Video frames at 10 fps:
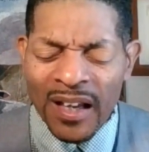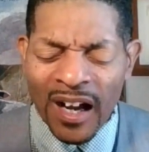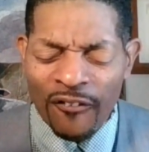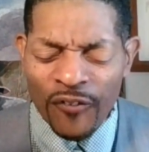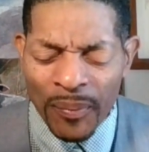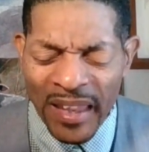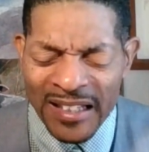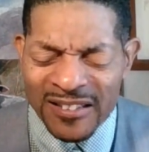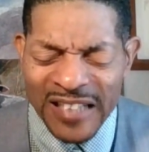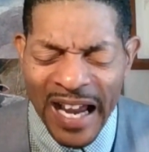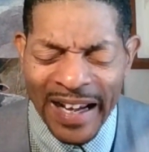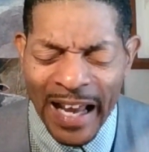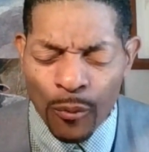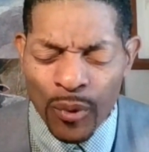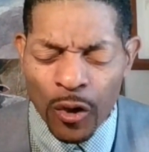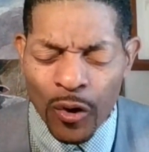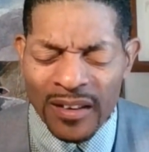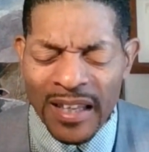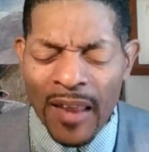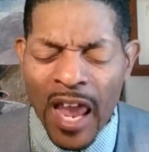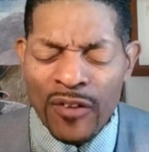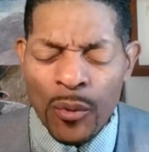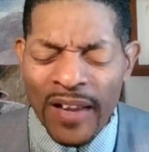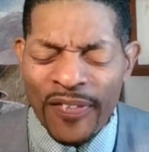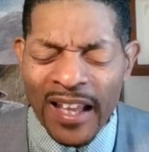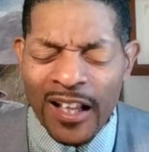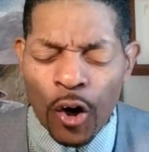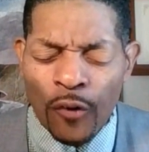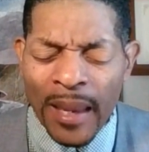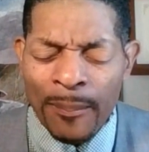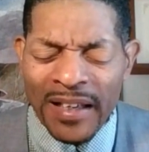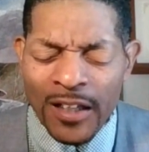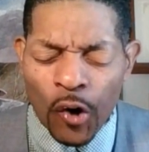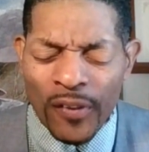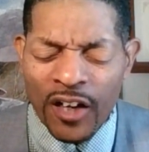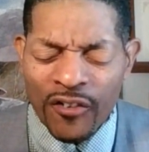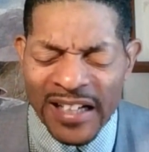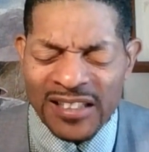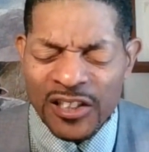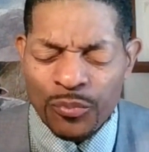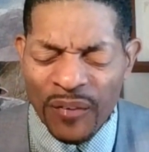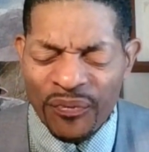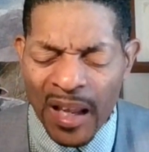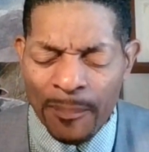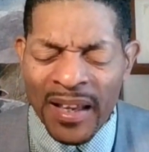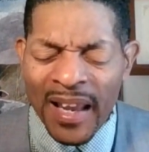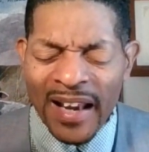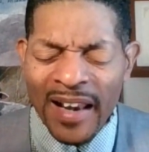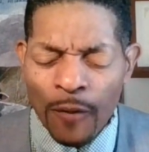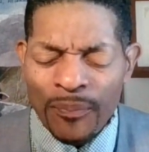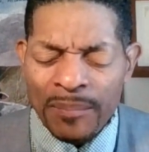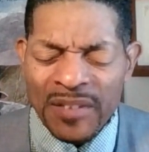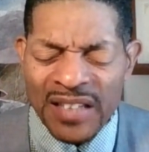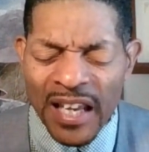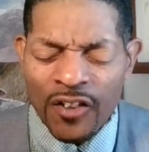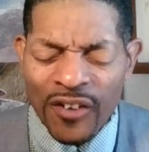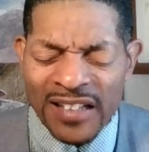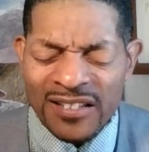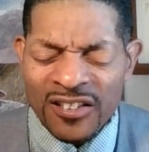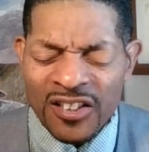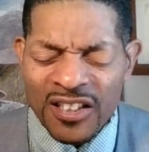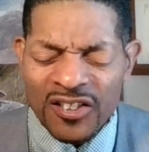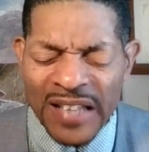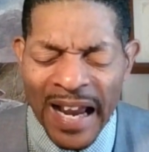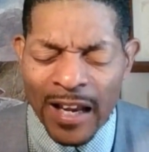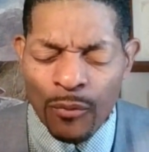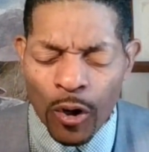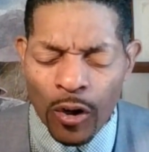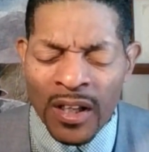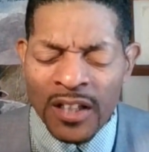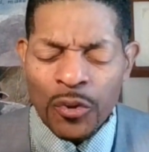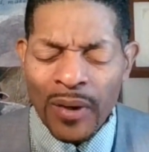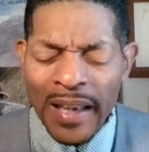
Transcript: uh, from the inside outward, Lord, that everywhere they go, they may know that Christ is with them and help them to take Christ into this dying world, to